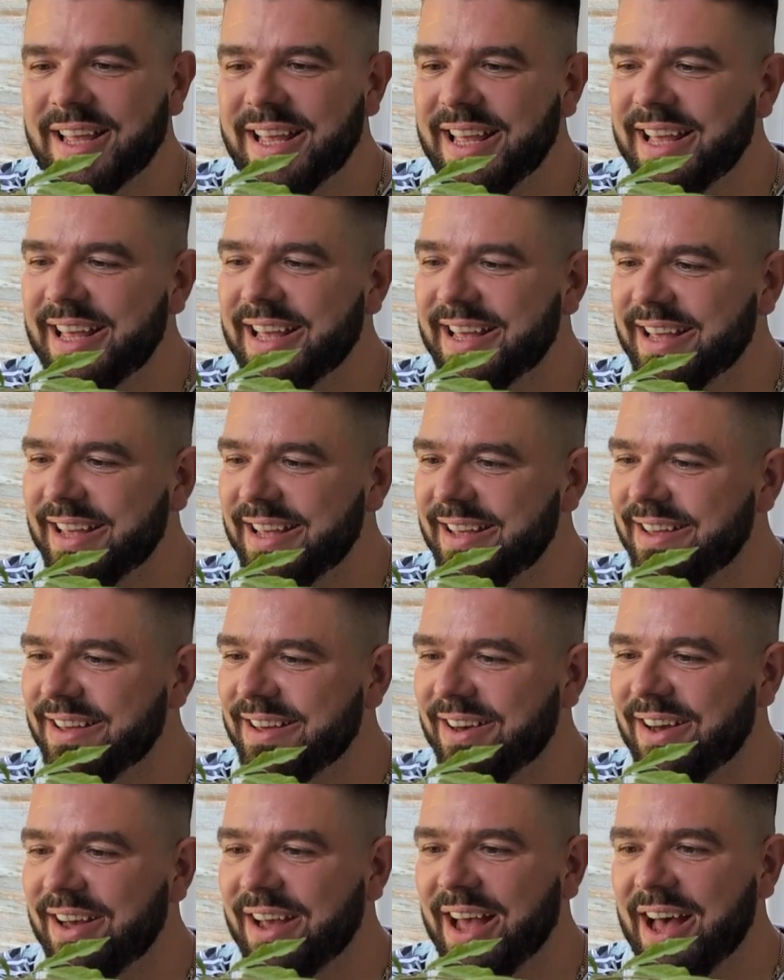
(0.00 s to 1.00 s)
here
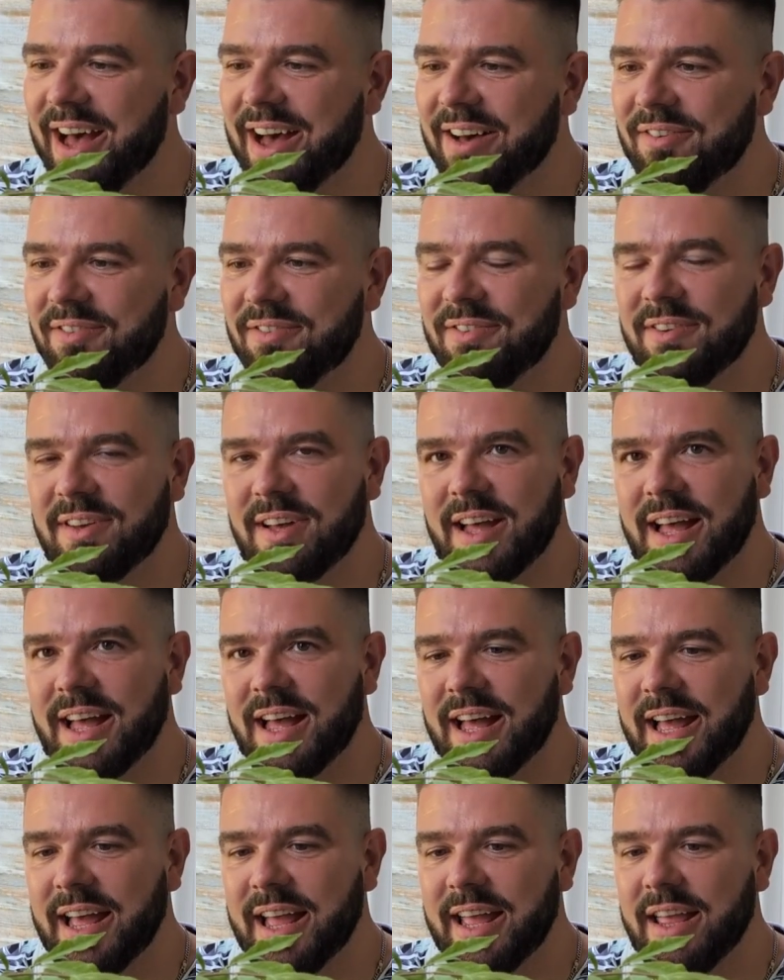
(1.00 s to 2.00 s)
I have
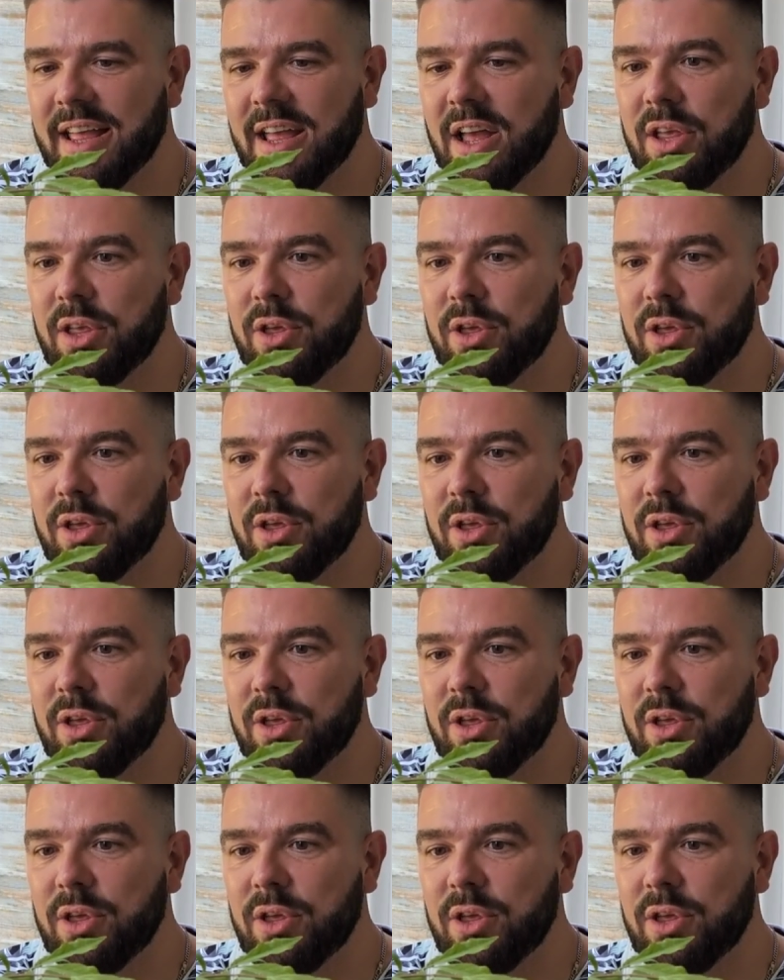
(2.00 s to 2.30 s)
a